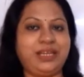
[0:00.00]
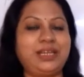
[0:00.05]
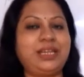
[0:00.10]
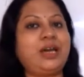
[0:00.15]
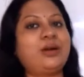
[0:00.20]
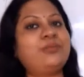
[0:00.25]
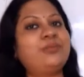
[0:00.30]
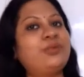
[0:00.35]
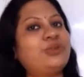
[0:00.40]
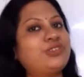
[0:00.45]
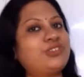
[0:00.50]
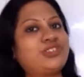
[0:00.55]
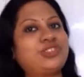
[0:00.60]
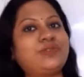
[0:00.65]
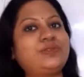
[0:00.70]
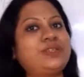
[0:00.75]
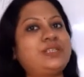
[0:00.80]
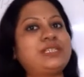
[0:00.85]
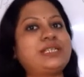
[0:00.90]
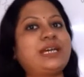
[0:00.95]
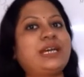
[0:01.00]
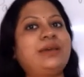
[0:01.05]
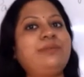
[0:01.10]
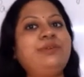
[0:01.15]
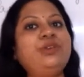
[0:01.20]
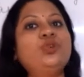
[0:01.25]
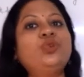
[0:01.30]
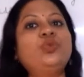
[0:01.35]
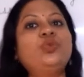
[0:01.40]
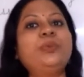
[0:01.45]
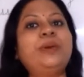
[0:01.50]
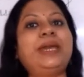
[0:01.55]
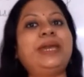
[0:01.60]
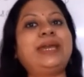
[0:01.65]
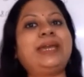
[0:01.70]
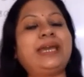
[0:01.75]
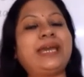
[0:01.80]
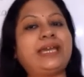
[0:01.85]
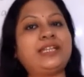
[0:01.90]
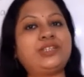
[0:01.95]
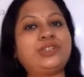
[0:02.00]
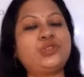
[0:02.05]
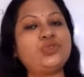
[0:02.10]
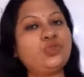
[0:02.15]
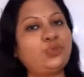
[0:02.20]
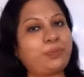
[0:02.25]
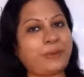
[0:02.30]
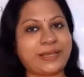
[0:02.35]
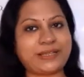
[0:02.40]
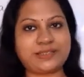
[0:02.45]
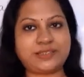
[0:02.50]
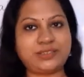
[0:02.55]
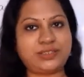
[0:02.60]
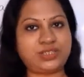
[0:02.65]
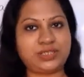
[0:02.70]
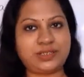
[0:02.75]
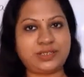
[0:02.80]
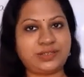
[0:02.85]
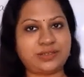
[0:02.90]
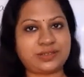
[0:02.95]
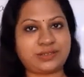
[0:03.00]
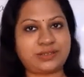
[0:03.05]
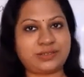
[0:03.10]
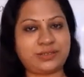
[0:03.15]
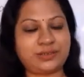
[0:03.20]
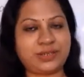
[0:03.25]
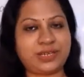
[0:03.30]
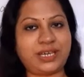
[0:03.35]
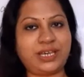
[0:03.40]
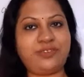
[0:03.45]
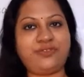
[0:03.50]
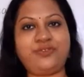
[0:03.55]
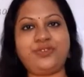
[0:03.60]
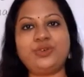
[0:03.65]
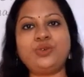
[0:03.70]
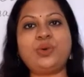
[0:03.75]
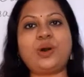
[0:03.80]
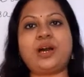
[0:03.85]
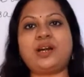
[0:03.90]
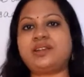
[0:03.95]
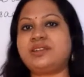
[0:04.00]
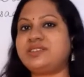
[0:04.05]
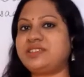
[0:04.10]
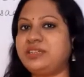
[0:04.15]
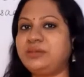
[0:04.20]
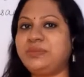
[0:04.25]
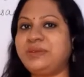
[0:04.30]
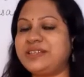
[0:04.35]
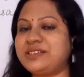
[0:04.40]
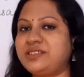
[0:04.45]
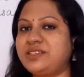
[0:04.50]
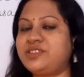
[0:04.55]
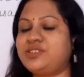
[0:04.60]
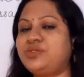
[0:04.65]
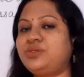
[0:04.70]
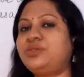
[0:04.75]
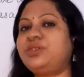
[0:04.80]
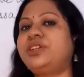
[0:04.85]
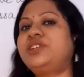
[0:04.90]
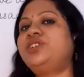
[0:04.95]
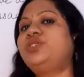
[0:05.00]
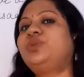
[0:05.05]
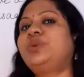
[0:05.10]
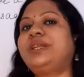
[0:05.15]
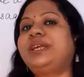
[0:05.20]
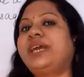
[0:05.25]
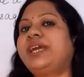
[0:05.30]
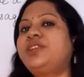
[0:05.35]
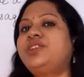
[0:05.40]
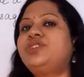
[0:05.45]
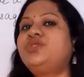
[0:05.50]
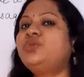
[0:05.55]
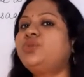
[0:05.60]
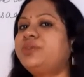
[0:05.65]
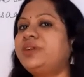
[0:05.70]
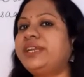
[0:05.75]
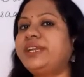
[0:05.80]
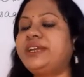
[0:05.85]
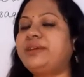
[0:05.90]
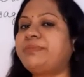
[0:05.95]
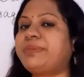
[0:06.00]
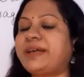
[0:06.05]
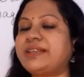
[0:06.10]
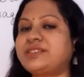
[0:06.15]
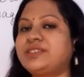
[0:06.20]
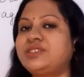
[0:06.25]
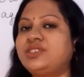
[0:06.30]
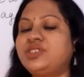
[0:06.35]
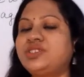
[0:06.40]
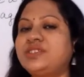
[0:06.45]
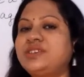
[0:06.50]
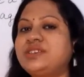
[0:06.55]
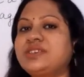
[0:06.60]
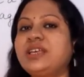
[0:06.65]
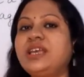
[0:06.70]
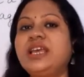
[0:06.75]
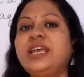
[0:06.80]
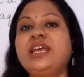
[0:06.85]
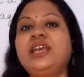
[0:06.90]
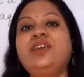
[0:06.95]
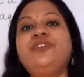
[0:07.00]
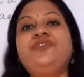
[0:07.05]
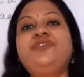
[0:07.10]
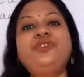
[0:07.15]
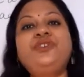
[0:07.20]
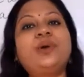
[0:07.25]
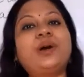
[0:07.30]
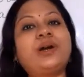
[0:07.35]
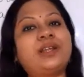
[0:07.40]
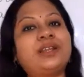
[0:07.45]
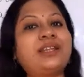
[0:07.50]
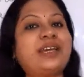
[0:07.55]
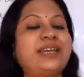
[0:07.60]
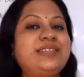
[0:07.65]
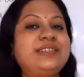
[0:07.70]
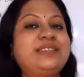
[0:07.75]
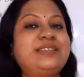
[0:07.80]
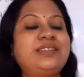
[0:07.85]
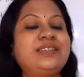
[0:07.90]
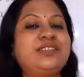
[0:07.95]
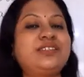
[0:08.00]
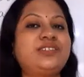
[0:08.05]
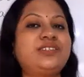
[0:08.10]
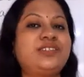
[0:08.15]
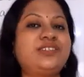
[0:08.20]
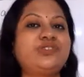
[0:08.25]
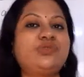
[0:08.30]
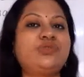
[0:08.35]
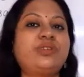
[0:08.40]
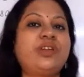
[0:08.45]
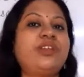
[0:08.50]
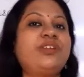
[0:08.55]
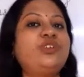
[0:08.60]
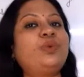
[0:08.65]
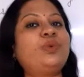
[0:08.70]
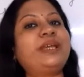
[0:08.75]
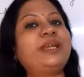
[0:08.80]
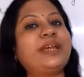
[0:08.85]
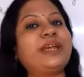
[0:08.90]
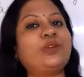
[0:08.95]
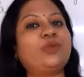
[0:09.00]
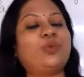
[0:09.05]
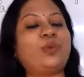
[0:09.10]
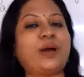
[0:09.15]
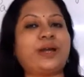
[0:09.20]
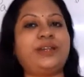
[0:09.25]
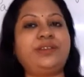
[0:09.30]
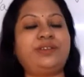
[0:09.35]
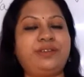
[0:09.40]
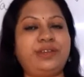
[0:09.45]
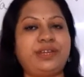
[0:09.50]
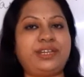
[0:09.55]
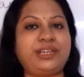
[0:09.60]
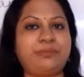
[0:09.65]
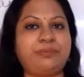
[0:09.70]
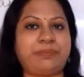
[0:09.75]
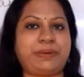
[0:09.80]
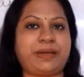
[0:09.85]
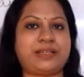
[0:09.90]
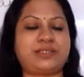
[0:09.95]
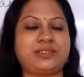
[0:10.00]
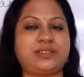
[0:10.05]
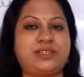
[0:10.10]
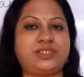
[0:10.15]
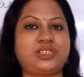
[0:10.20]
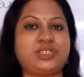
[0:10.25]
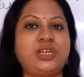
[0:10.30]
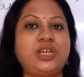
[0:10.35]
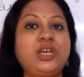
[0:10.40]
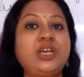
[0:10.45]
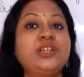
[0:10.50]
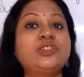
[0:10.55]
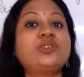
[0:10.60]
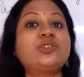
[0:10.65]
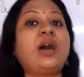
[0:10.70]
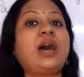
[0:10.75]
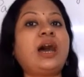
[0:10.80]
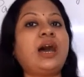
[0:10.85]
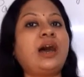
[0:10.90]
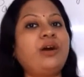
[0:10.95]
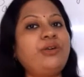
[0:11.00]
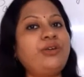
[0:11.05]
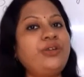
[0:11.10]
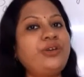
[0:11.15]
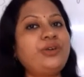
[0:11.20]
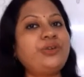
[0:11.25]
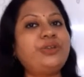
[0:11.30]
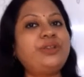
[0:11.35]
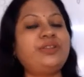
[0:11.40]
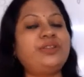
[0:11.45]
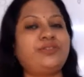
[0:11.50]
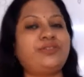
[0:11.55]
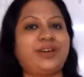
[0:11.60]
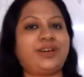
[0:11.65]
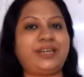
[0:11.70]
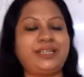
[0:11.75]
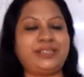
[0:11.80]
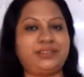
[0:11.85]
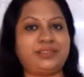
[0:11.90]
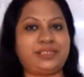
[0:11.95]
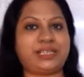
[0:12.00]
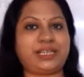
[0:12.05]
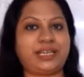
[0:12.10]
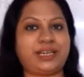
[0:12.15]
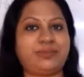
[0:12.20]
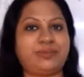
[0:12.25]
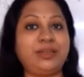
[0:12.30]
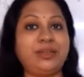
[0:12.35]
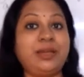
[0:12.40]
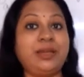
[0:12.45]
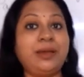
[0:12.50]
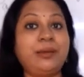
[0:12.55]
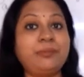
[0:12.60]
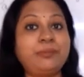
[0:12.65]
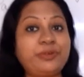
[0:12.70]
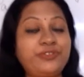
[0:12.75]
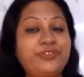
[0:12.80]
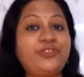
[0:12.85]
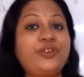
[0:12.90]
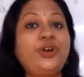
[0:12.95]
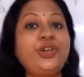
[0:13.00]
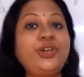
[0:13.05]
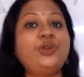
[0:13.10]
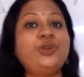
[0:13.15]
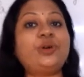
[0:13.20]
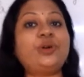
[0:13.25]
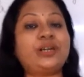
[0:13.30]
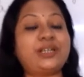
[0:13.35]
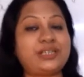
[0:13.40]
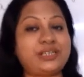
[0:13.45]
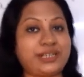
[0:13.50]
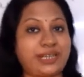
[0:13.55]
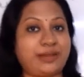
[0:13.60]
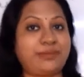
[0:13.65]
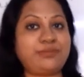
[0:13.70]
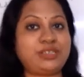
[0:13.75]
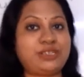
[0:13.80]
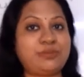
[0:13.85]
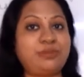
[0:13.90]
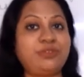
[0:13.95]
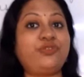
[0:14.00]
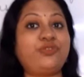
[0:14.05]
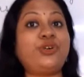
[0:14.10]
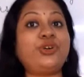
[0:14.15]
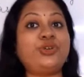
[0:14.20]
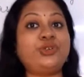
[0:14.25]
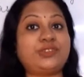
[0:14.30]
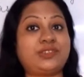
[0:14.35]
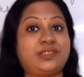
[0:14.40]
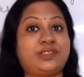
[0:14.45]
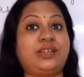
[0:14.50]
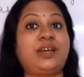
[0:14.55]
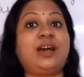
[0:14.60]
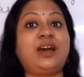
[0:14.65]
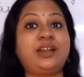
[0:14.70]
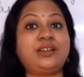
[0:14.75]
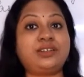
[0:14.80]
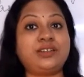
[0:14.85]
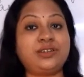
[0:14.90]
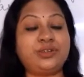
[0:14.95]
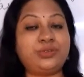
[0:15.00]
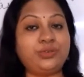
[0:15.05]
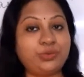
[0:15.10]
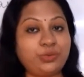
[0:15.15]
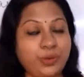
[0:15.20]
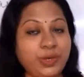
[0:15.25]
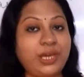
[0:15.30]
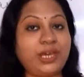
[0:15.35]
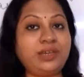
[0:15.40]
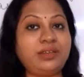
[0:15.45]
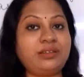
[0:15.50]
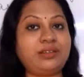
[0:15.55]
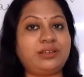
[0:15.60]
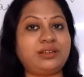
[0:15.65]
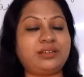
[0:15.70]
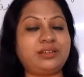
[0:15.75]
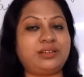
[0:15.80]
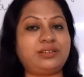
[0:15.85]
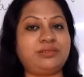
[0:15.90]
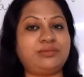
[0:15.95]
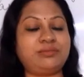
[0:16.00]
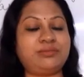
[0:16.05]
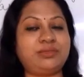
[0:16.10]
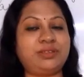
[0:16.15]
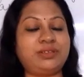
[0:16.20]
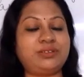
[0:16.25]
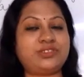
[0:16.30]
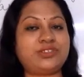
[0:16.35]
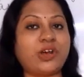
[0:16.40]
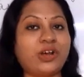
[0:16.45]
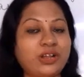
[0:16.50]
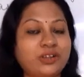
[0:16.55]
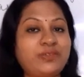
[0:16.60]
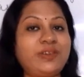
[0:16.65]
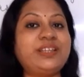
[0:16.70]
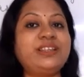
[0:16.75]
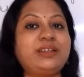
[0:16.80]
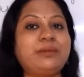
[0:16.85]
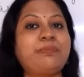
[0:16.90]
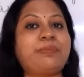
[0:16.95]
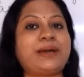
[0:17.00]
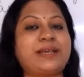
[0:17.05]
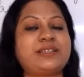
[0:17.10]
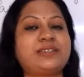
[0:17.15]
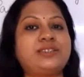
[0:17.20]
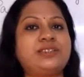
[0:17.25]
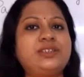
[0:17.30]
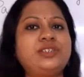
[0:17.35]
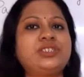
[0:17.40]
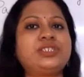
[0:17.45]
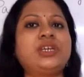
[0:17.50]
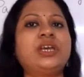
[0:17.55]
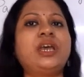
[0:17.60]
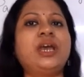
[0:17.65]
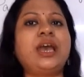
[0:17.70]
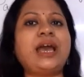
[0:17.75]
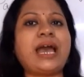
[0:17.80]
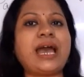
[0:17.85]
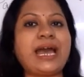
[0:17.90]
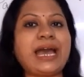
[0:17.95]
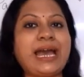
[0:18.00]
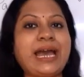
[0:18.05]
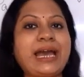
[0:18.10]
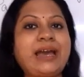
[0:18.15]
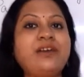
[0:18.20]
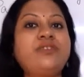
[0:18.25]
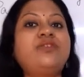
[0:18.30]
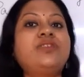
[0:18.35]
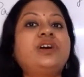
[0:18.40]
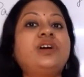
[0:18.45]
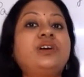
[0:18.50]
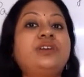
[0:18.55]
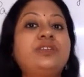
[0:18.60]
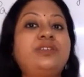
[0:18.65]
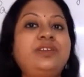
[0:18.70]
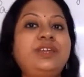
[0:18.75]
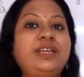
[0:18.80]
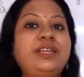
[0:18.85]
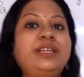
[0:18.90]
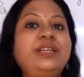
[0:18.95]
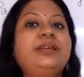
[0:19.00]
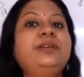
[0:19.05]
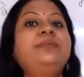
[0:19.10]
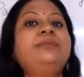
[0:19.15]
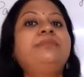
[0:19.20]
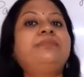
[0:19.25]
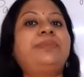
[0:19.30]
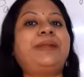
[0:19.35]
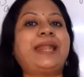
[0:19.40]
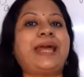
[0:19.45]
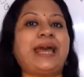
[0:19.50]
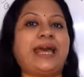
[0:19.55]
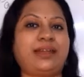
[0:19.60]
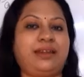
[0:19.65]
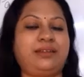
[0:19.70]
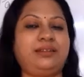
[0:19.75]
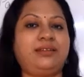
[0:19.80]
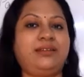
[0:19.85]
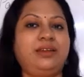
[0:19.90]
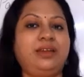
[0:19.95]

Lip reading: Now, most of the time you may get two passages. Okay, if you are a CBSE student, you will get two reading passages. If you are an ICSE student, you will get one reading passage. So how do you divide the time? Before you start doing solving the passage, have a reading plan.